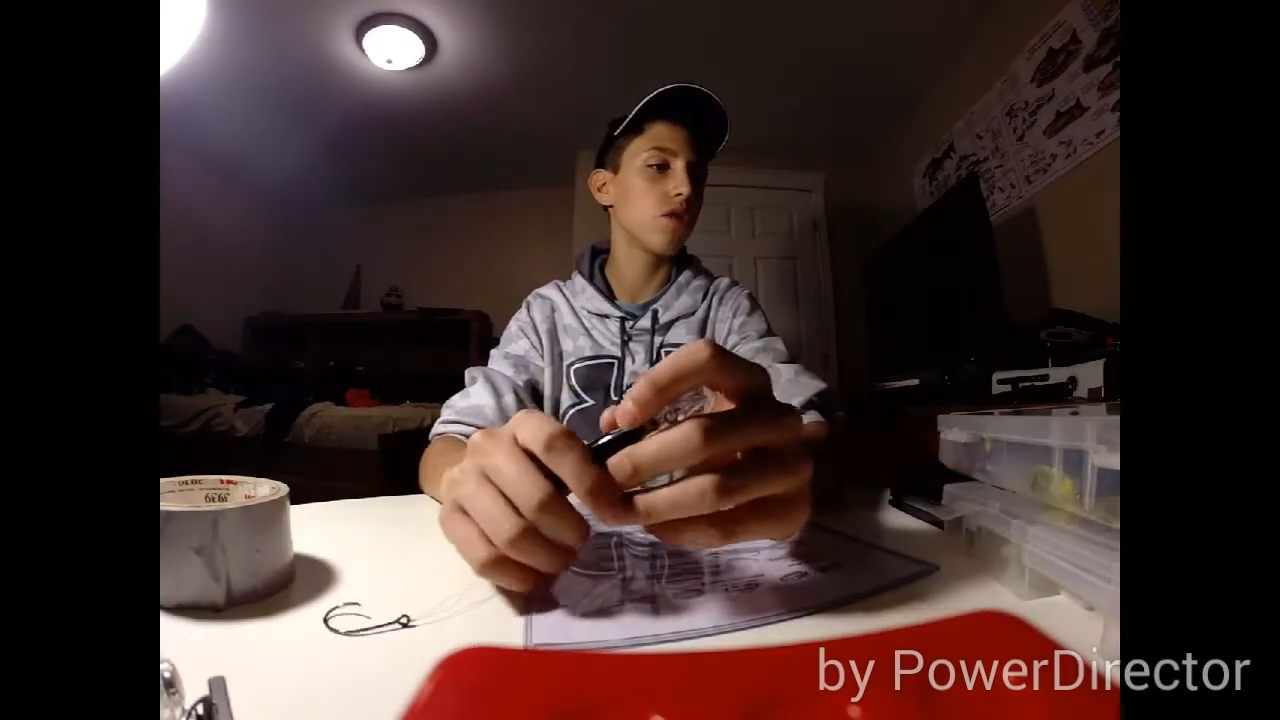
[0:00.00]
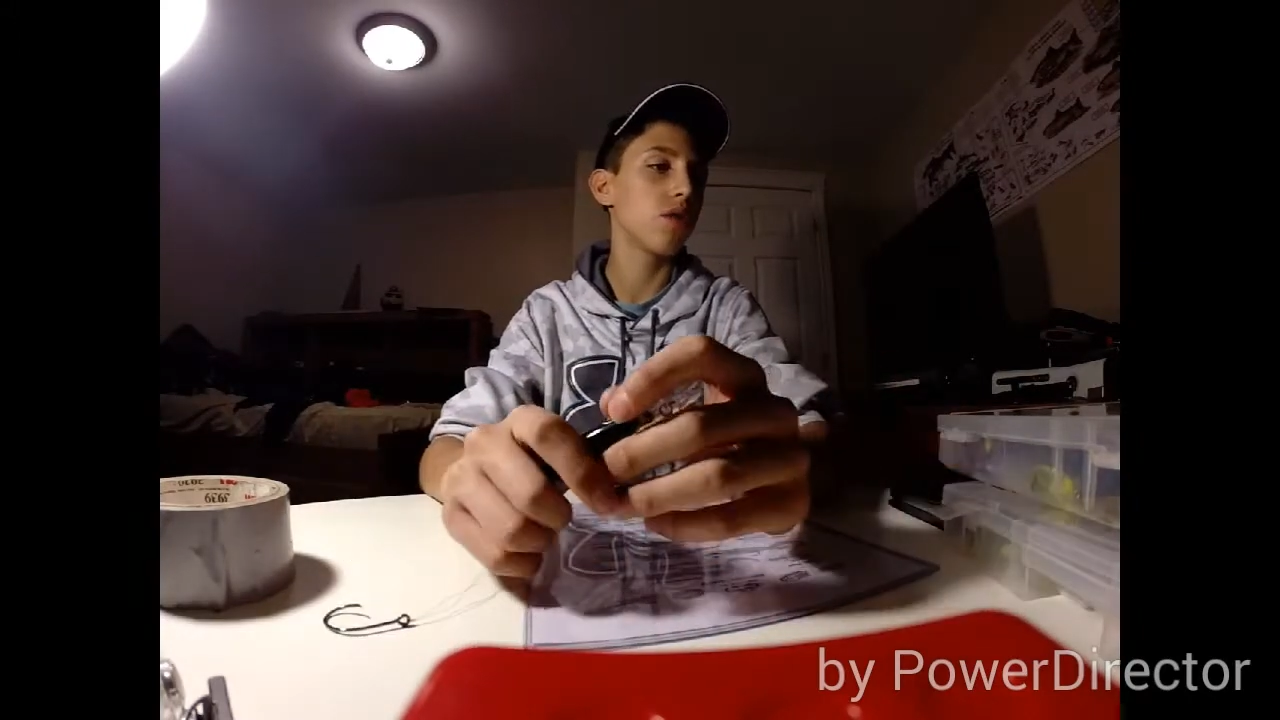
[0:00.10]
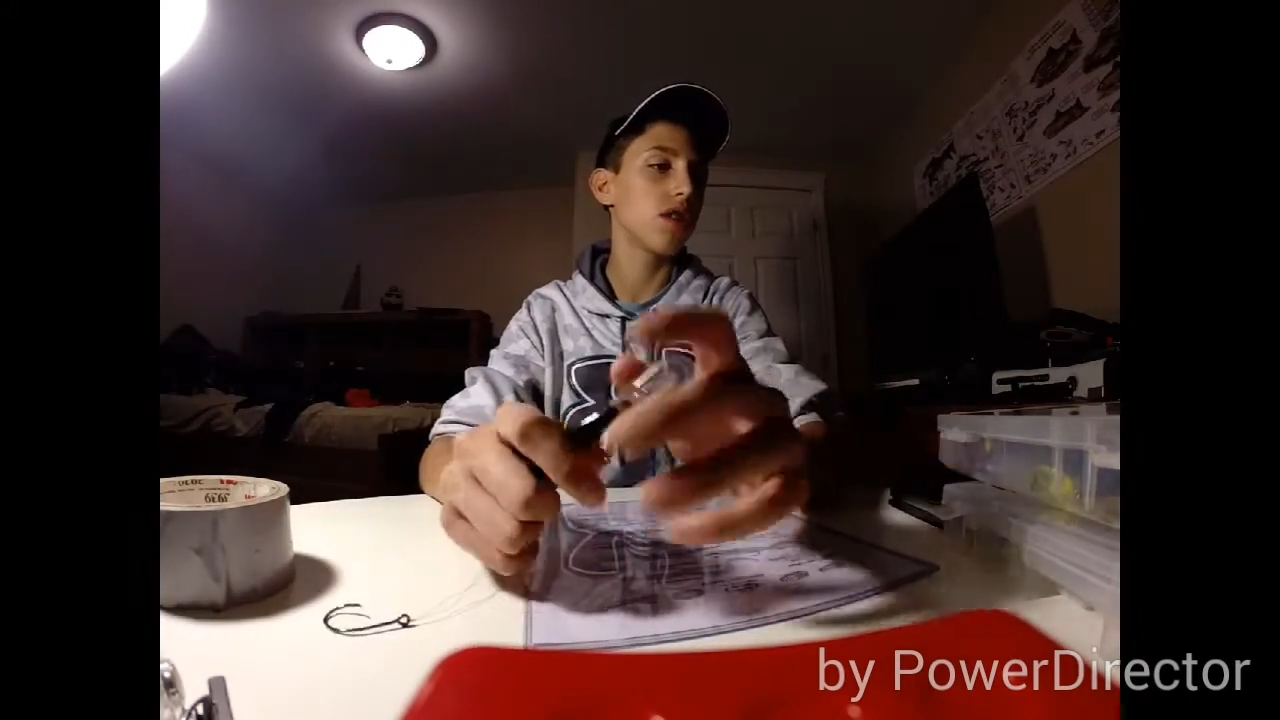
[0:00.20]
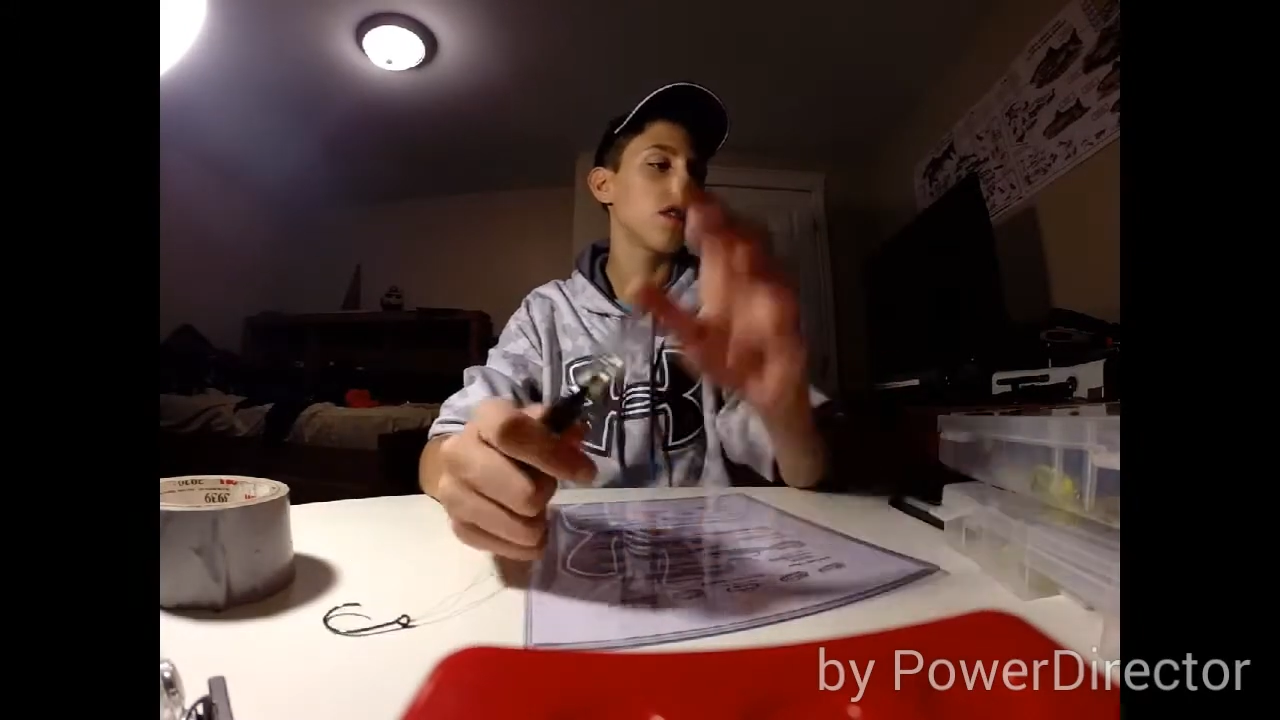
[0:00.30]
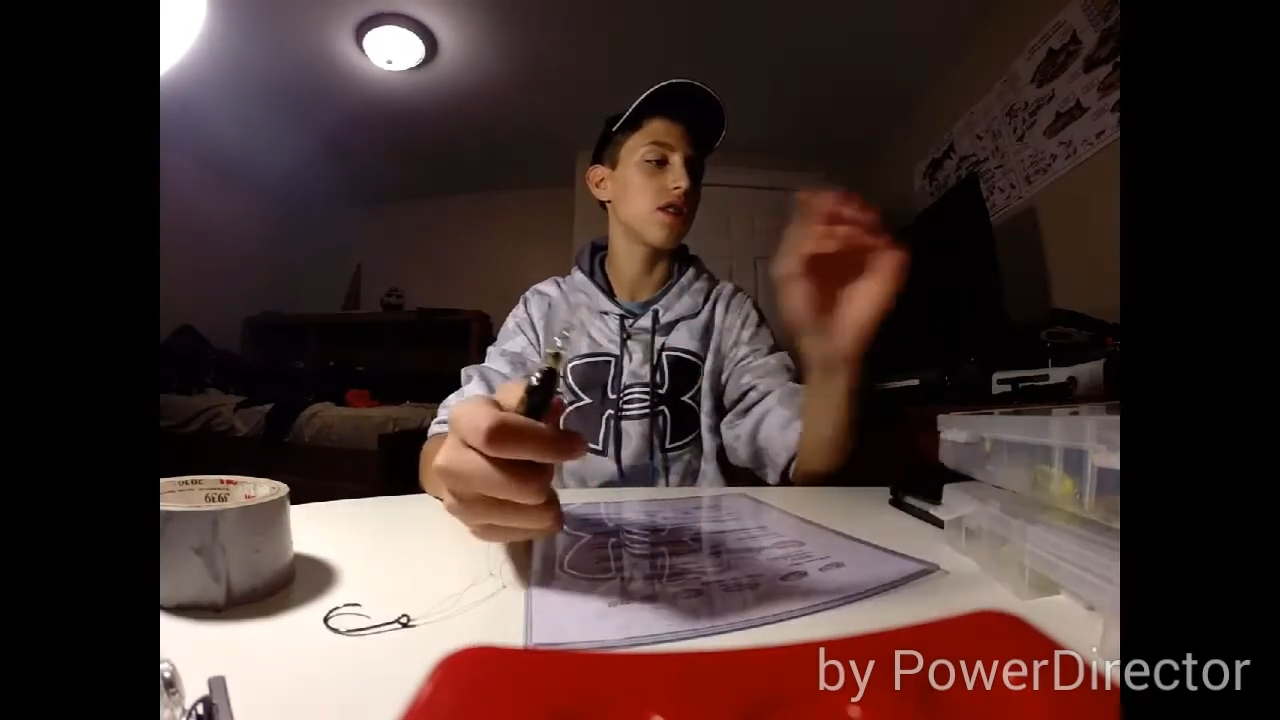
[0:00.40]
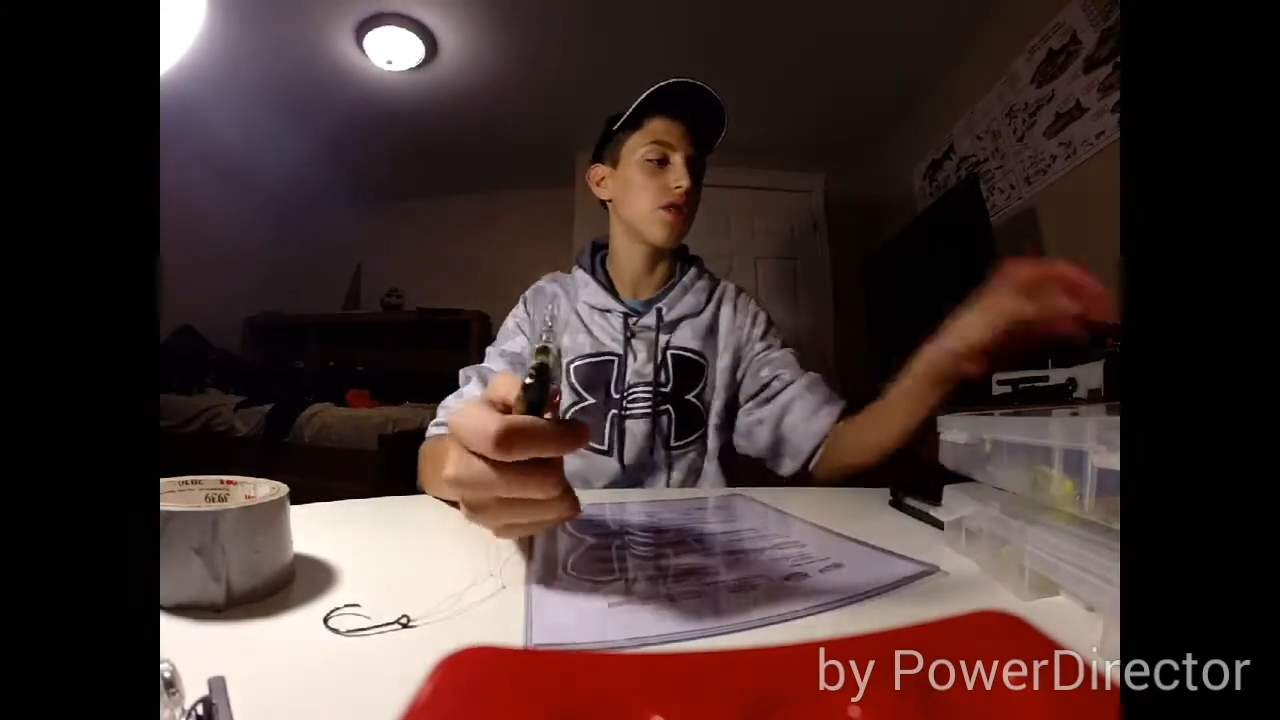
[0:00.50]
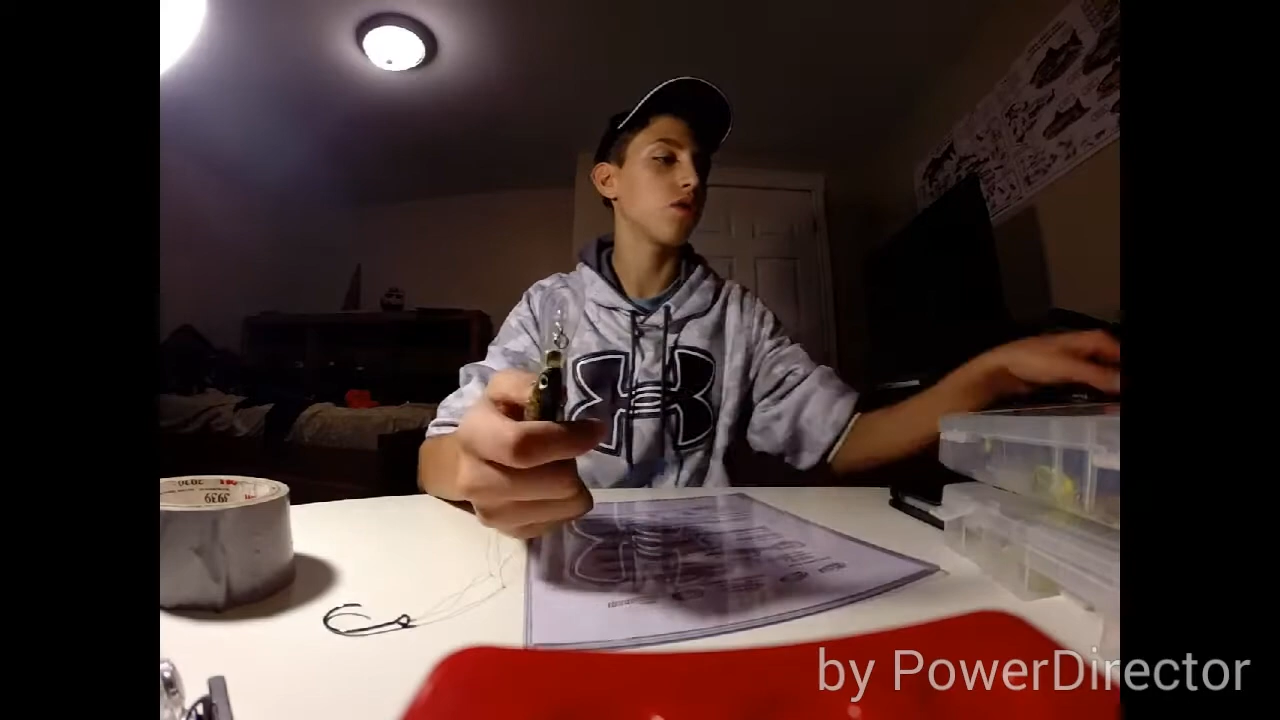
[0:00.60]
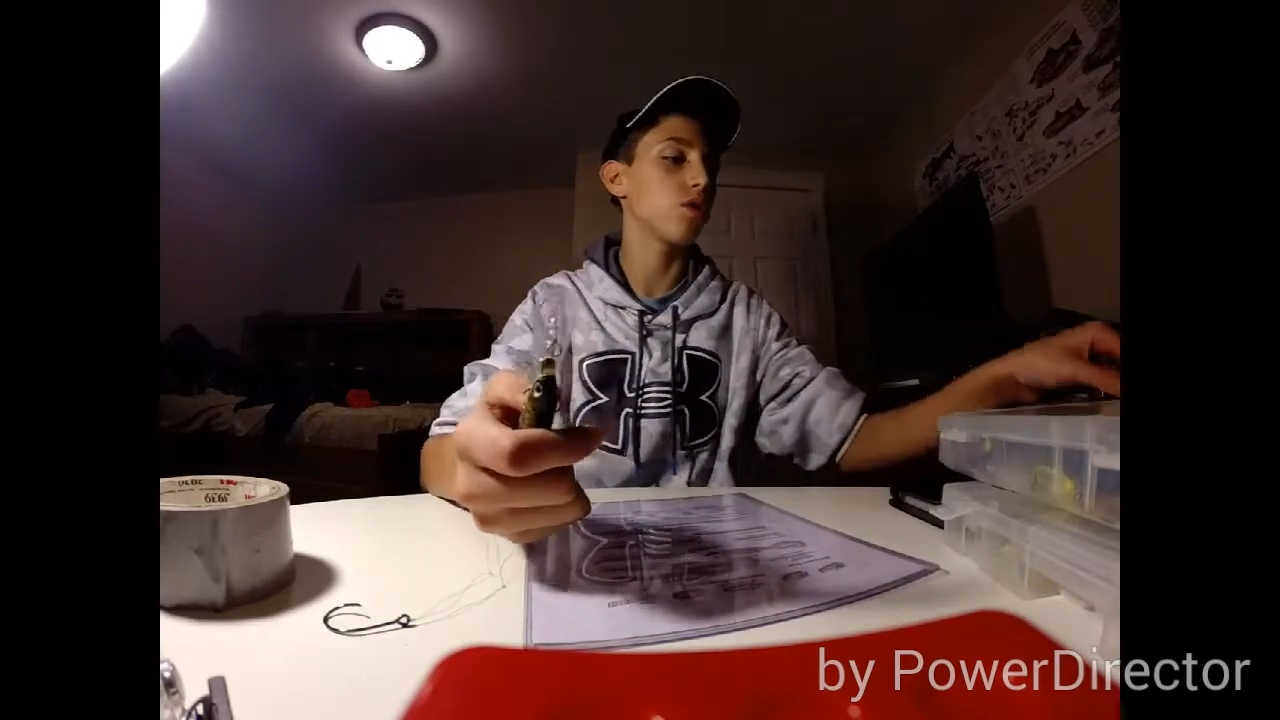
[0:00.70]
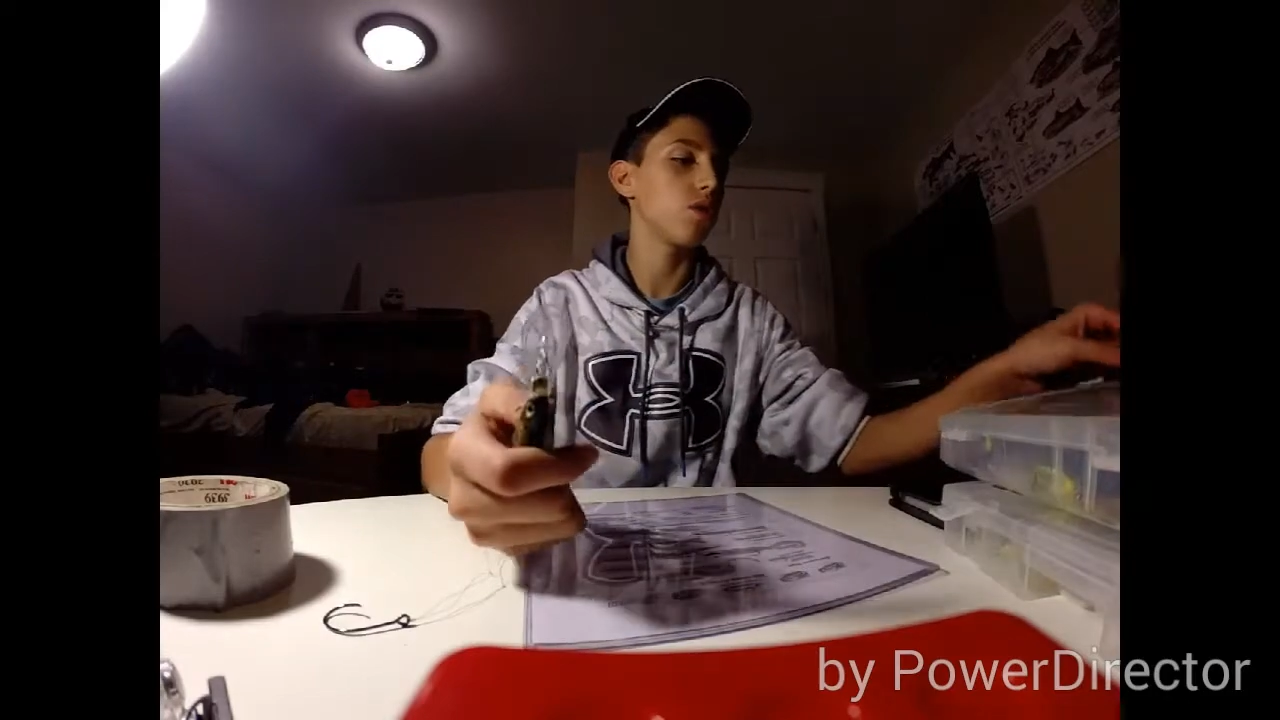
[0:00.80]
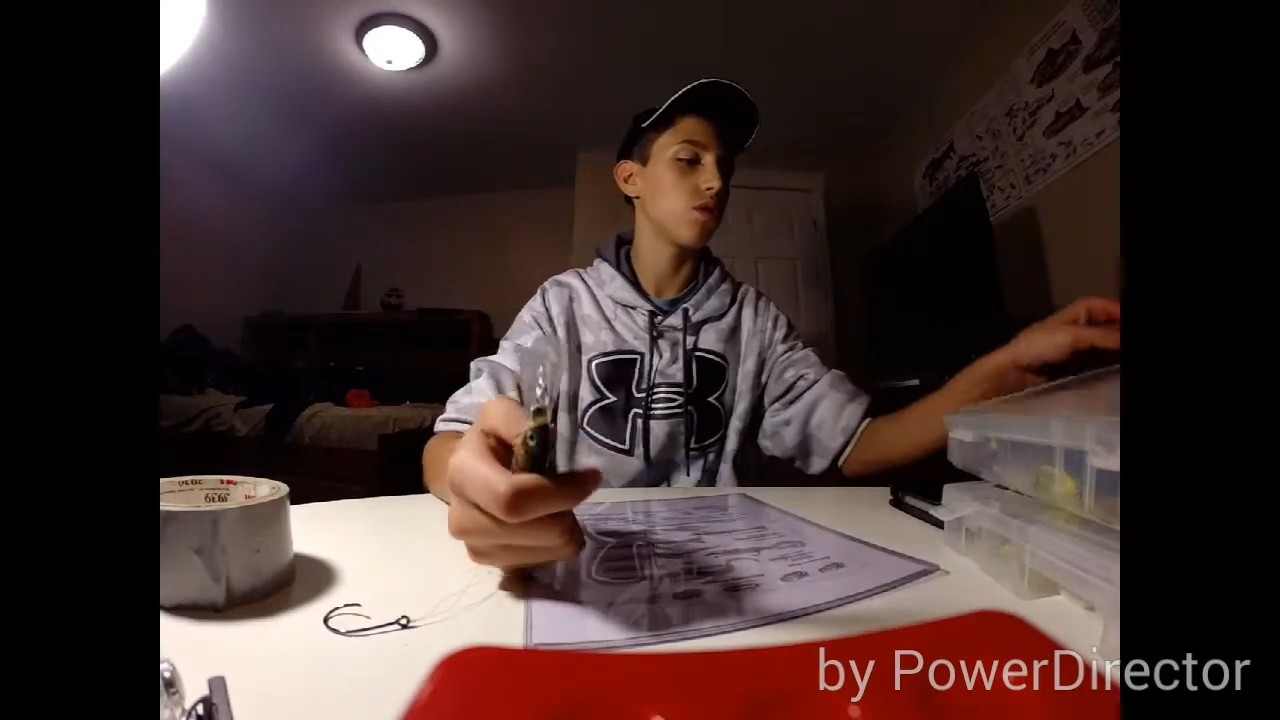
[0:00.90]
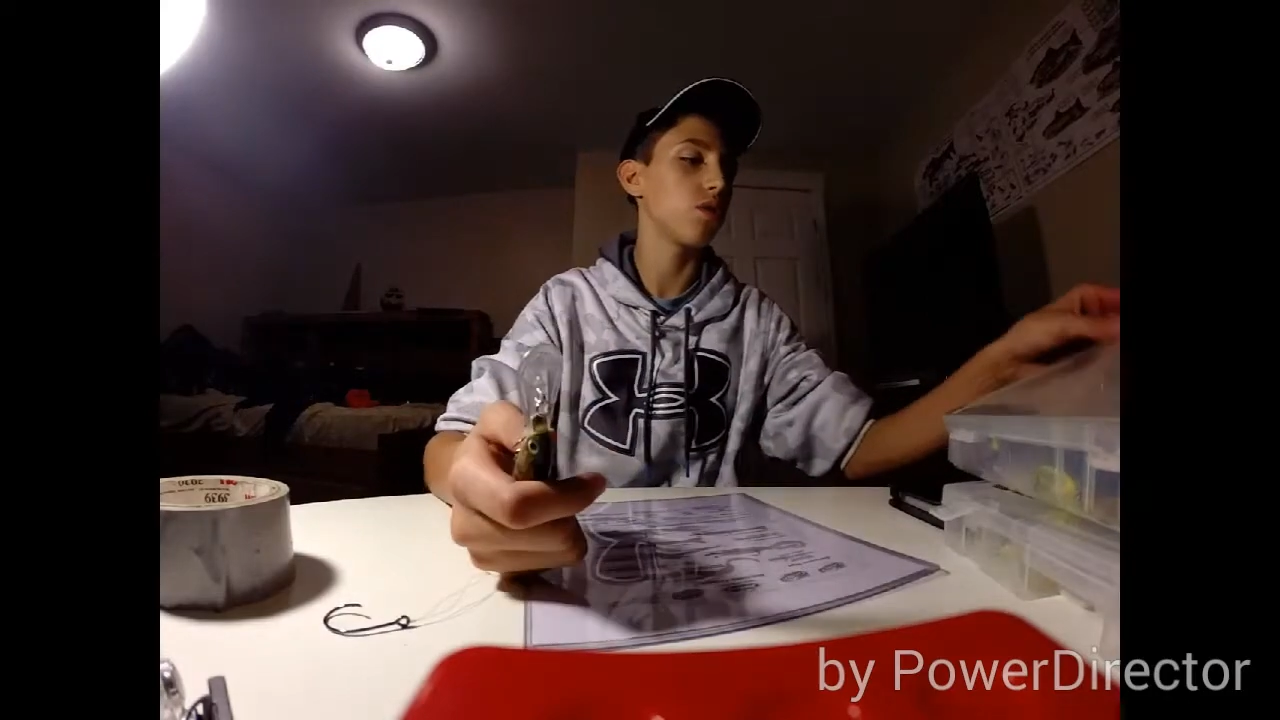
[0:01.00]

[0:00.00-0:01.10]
You need to